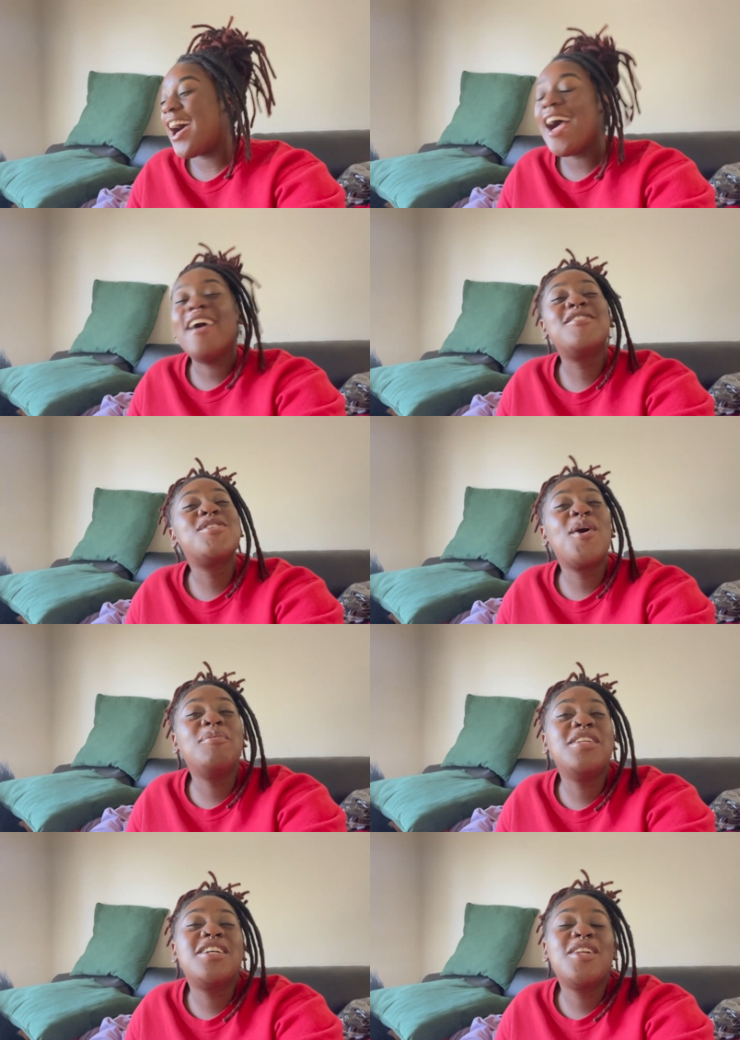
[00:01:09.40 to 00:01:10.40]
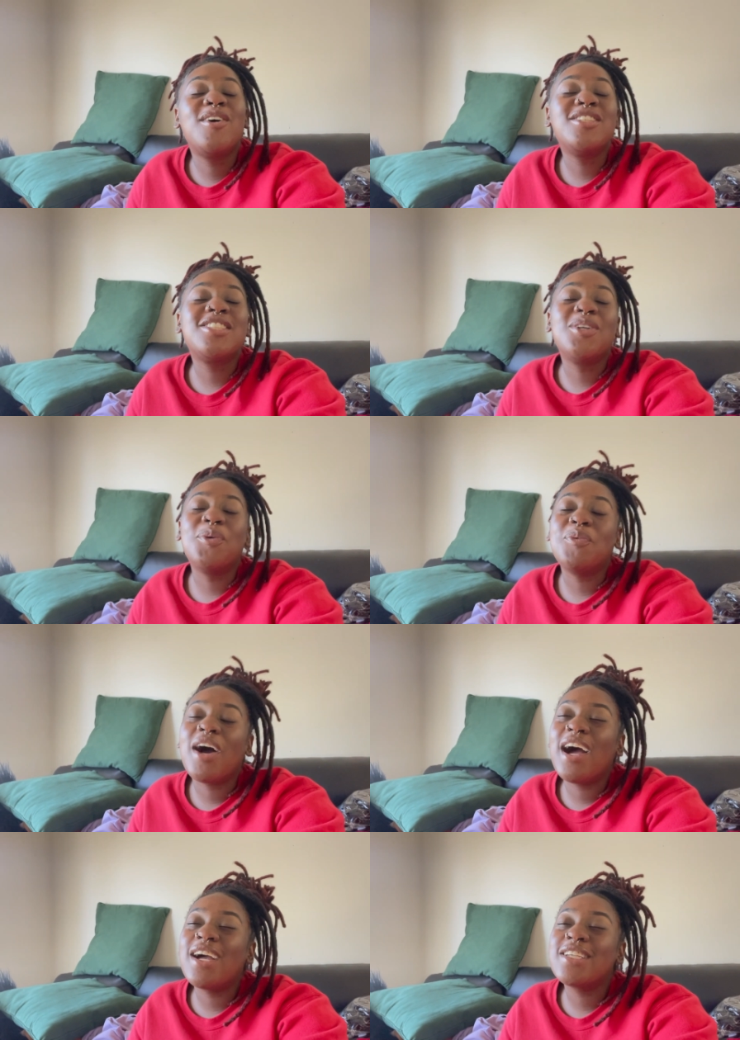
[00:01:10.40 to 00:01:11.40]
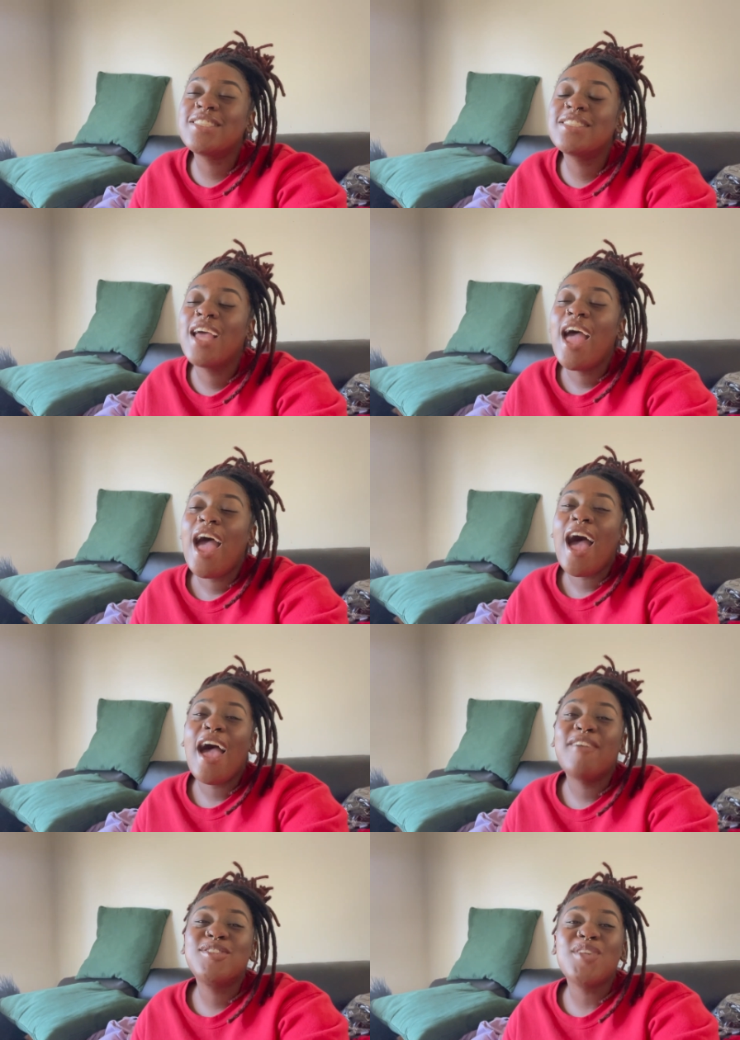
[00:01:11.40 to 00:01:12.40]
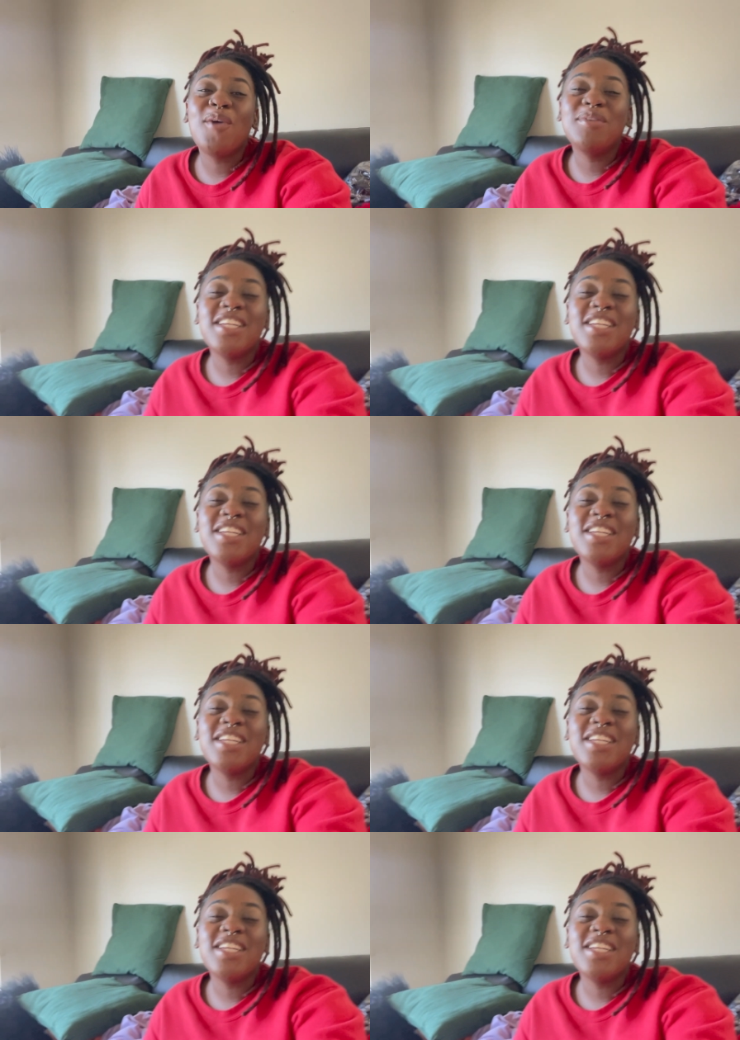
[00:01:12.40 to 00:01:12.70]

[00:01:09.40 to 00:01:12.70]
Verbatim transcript: I have so many clothes to wash. I have so many